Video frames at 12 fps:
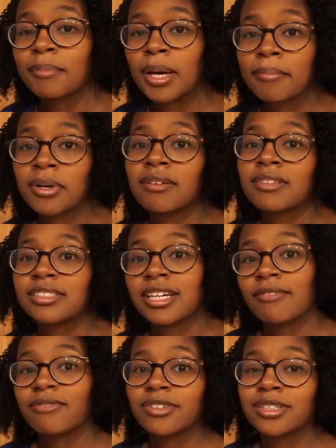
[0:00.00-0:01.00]
member of the
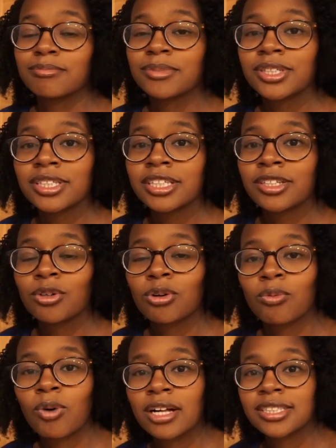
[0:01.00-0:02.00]
debt-free community
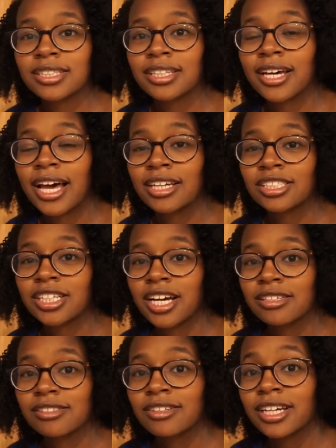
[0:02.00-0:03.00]
or watching the
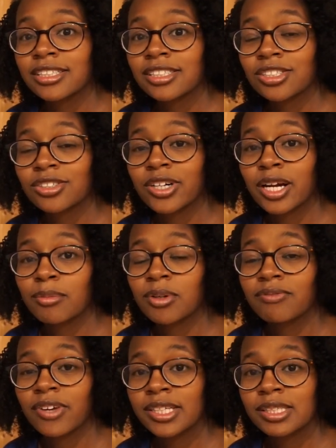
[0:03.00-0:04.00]
hashtags on Instagram
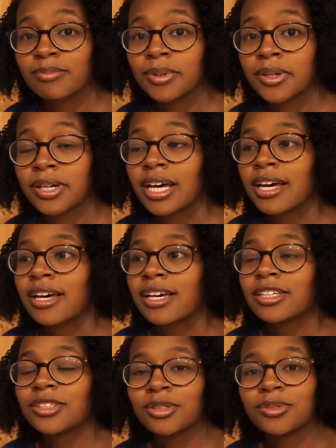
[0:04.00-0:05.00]
or Facebook,
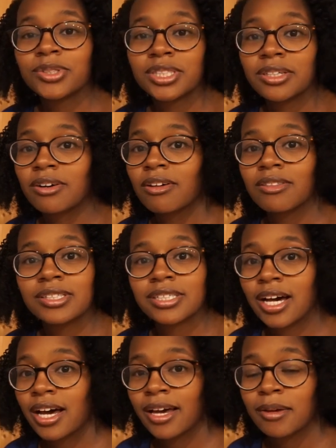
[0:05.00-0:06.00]
you see all the
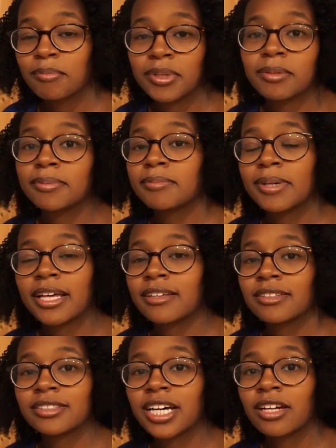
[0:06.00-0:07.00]
time people
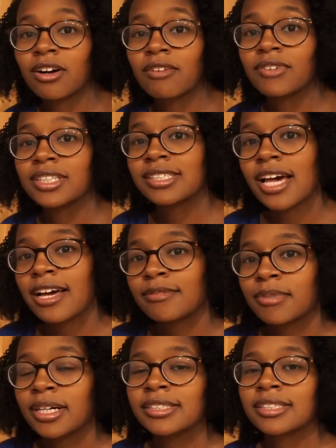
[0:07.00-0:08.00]
paying their debt off in
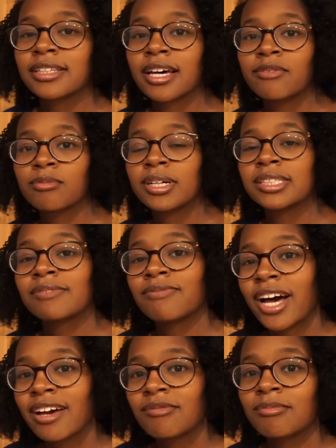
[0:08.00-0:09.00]
10 months, 11 months,
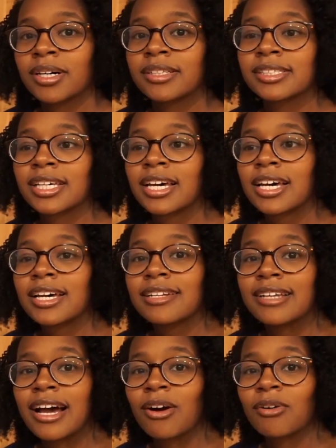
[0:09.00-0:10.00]
5 months.
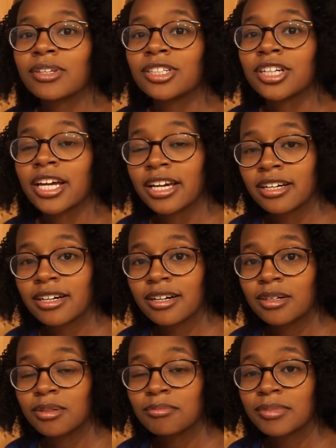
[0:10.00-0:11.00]
Now, your
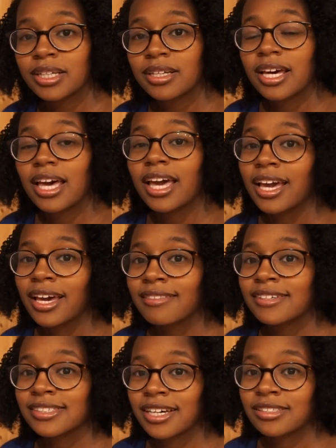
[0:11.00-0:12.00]
income
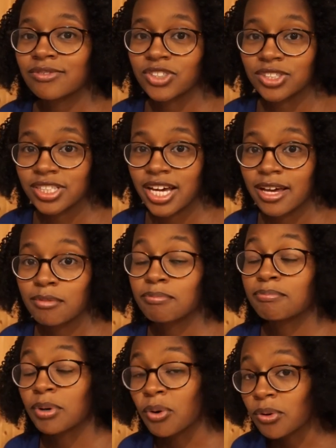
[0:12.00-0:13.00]
and the size of your
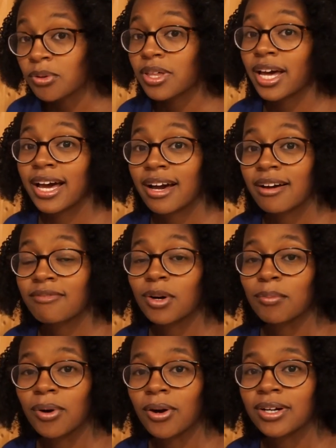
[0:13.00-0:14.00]
debt both have
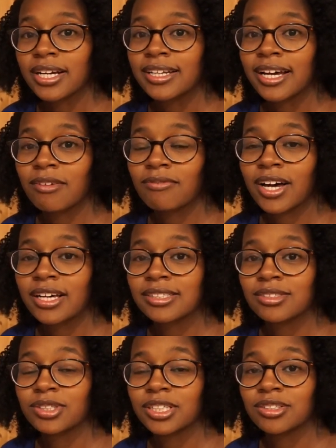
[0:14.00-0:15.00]
a part in how
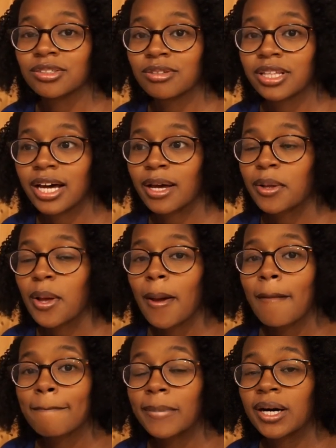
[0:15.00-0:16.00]
fast you can do that.
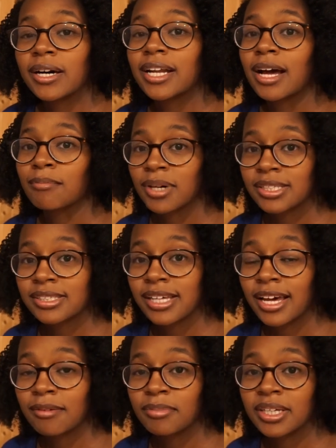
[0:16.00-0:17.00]
But I must
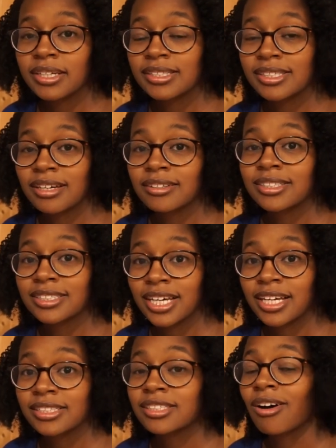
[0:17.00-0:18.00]
say, being gazelle
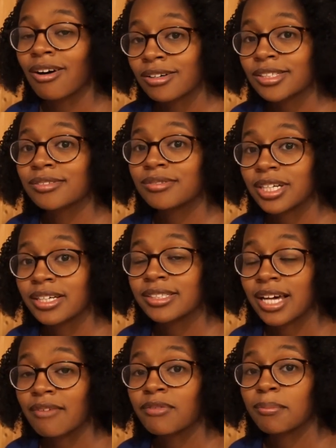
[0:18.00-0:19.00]
intense also
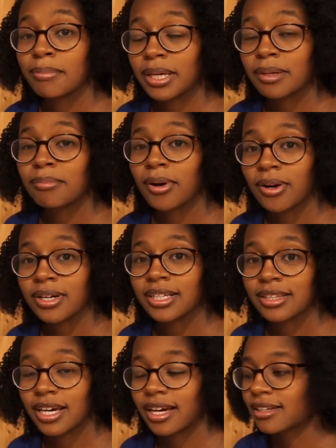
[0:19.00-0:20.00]
does have a big part
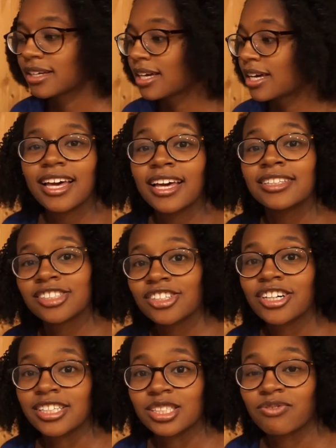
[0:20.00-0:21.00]
in that. It
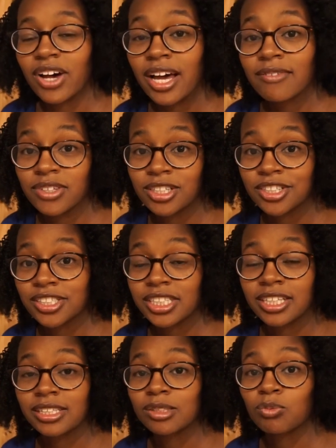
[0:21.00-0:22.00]
took us 5 years,
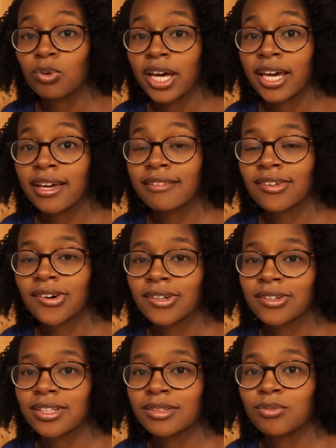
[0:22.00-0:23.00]
and that's way
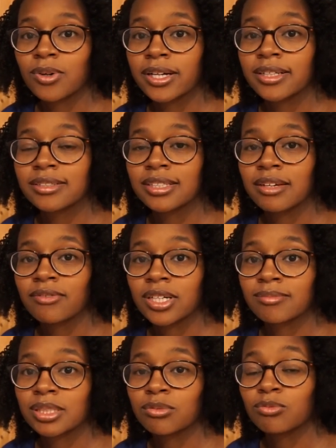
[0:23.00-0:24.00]
longer than what Dave
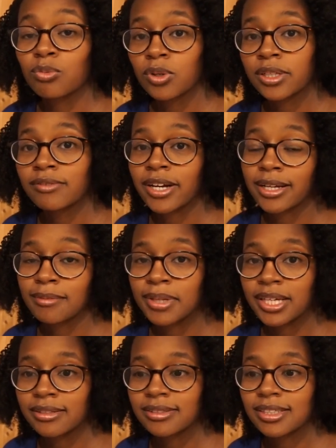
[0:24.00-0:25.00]
Ramsey would
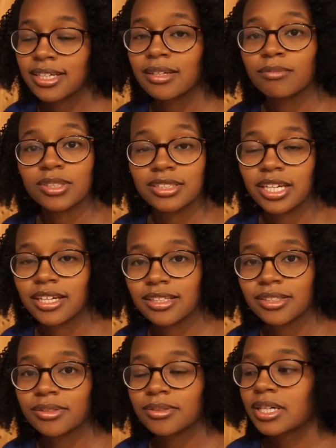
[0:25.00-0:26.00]
recommend it would
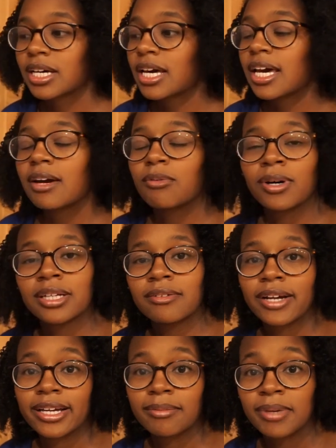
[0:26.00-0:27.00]
take you. What he
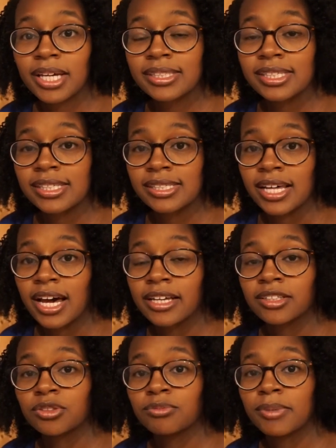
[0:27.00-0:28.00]
recommends is
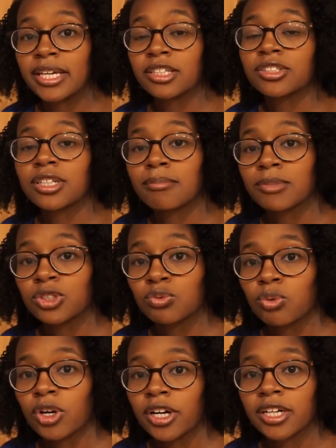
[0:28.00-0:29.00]
that you make your numbers
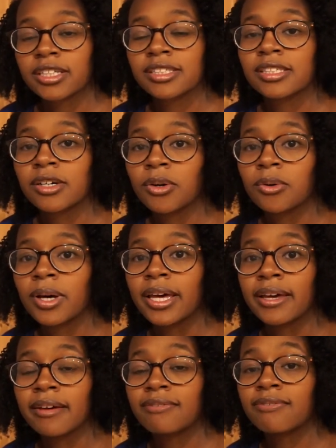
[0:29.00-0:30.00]
work. So
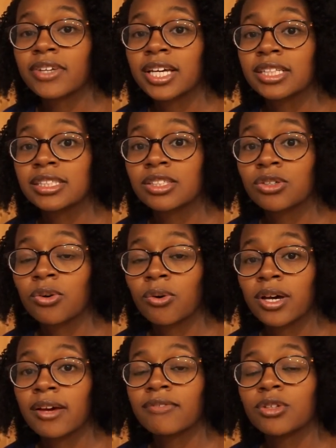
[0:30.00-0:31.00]
if
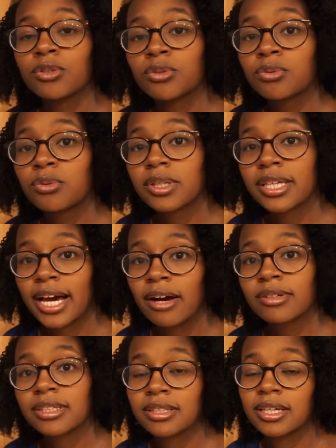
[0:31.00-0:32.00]
you
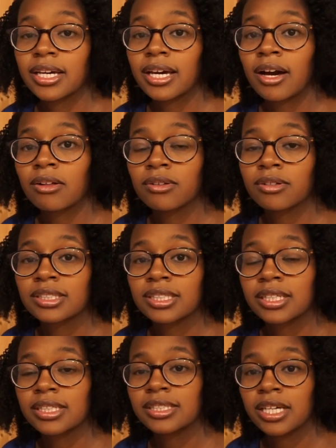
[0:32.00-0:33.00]
calculate how long it's
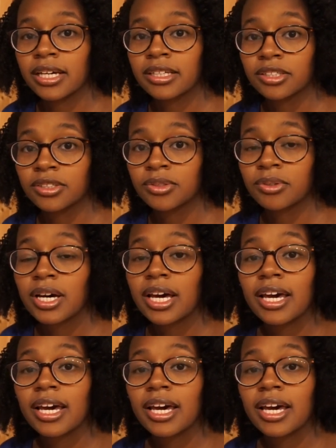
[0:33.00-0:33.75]
going to take you,